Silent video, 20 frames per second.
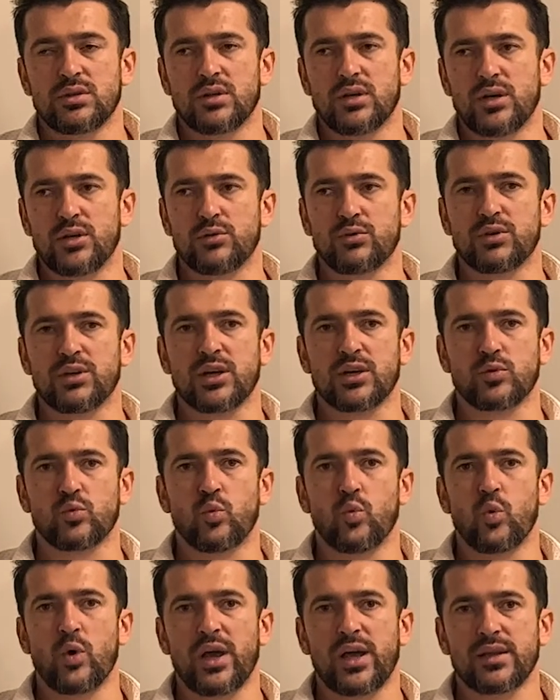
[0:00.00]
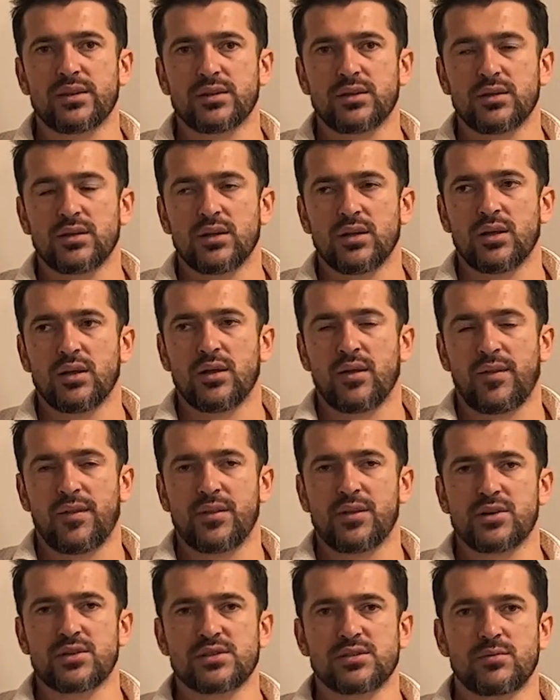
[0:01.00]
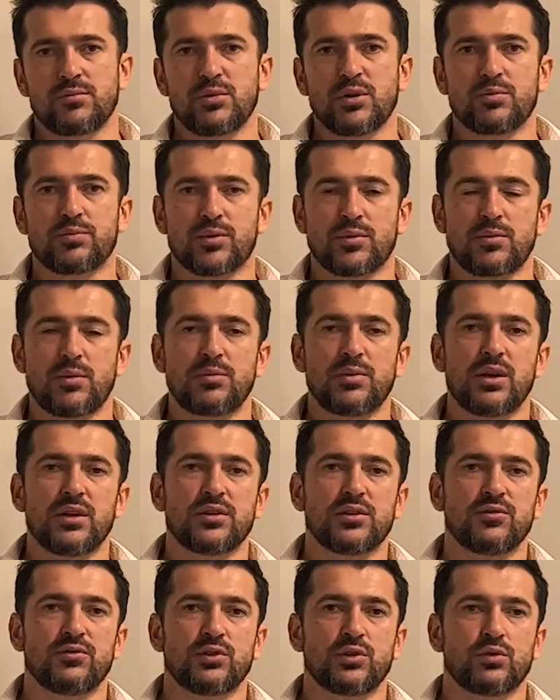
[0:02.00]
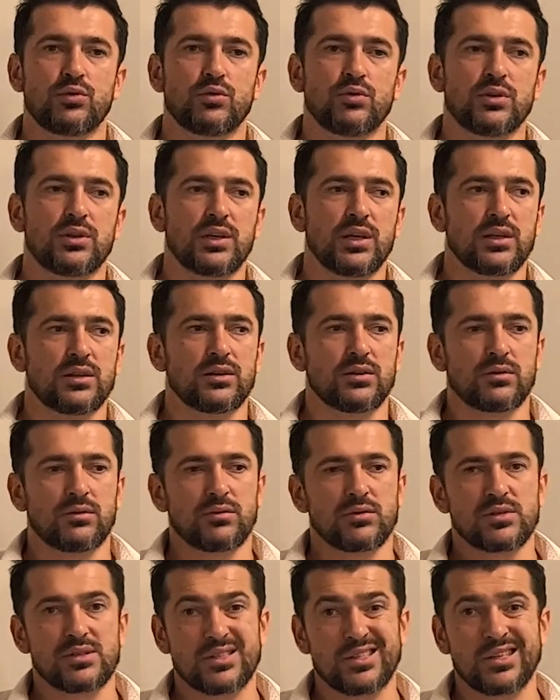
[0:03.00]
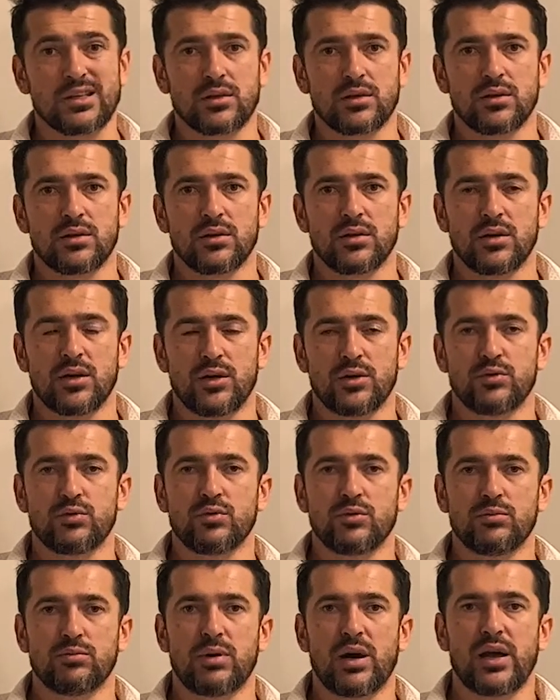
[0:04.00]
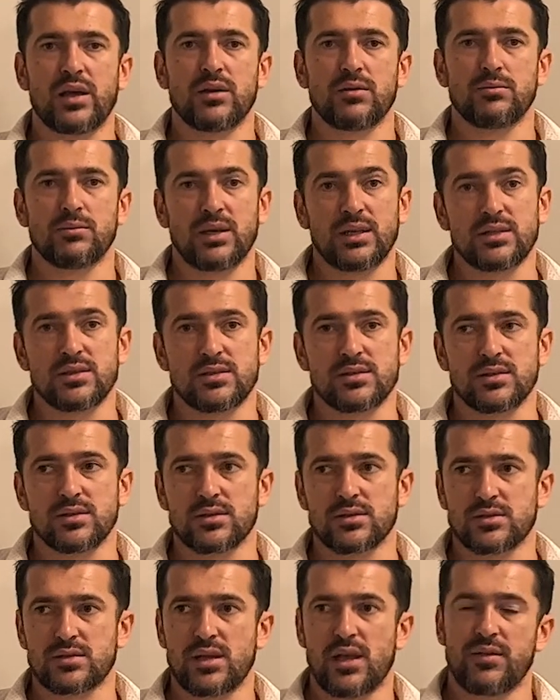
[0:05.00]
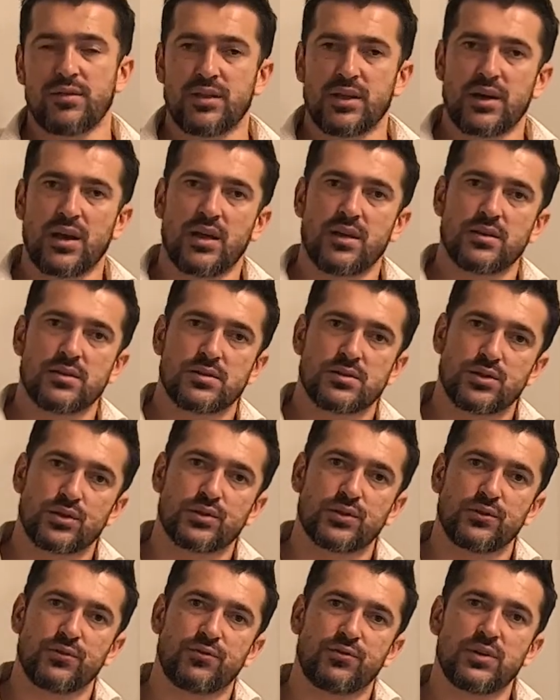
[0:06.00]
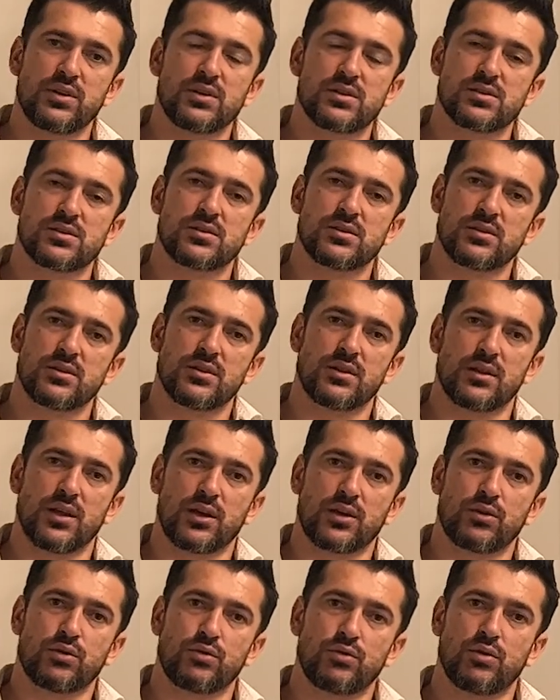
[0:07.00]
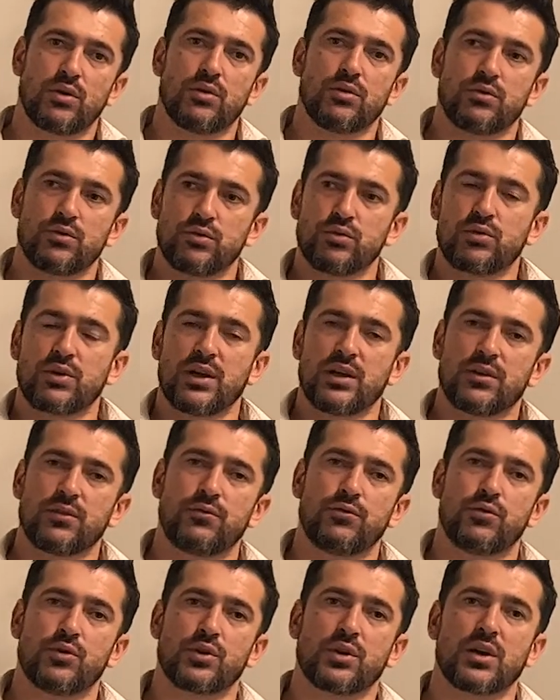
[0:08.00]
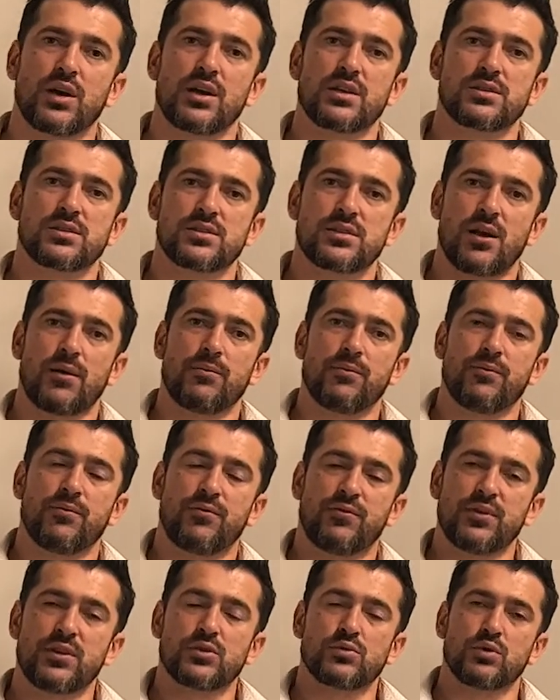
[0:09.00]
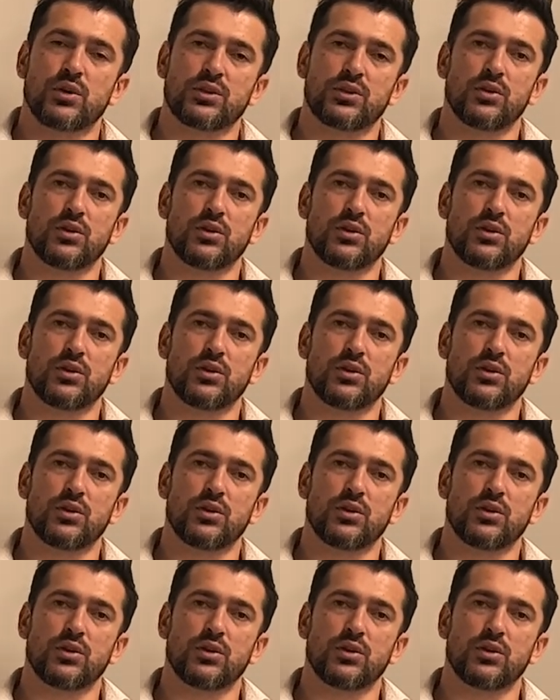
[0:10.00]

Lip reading: and you get wet, there is a big probability that you will get sick and you will buy medicines. There are certain things, like you can forecast some things what will